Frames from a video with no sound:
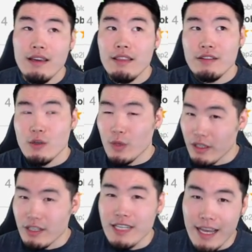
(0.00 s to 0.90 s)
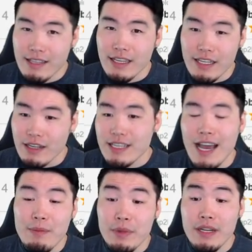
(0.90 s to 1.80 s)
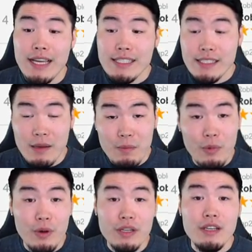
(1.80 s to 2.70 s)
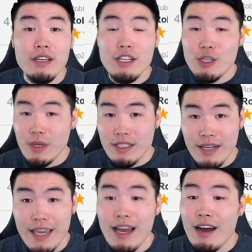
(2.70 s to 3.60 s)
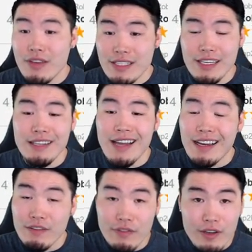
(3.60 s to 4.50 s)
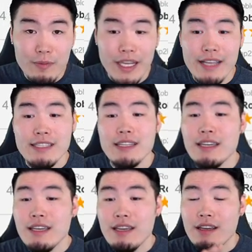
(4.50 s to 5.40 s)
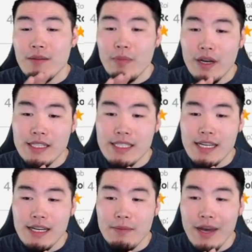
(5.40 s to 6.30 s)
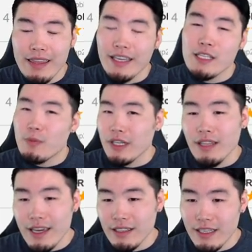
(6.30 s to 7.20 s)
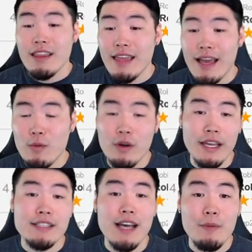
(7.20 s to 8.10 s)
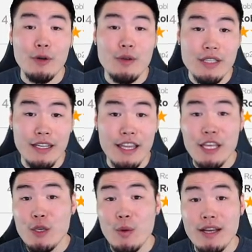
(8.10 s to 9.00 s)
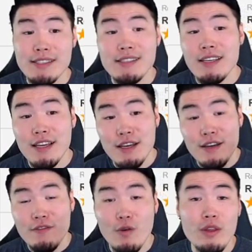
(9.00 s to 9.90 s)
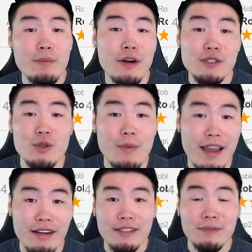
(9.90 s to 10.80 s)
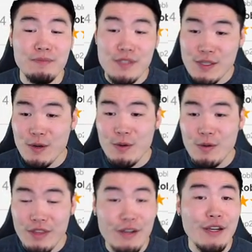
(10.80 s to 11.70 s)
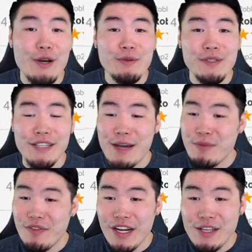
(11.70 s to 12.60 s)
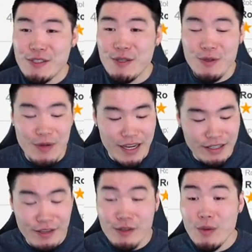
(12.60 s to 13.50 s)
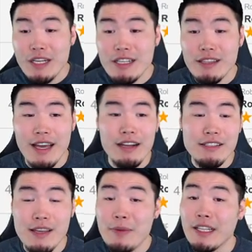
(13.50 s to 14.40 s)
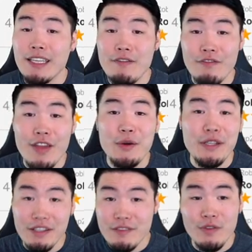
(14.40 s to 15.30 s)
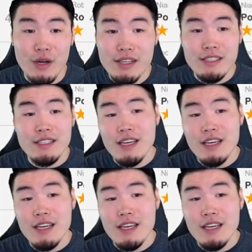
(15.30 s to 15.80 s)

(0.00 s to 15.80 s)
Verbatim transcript: there's a really good chance it does happen at some point during today. Obviously, not confirmed yet, but um, I think it's pretty likely that we'll get top grossing in the US for the Part 2 banner. So there you go. Now moving on to another region that is typically very good for us,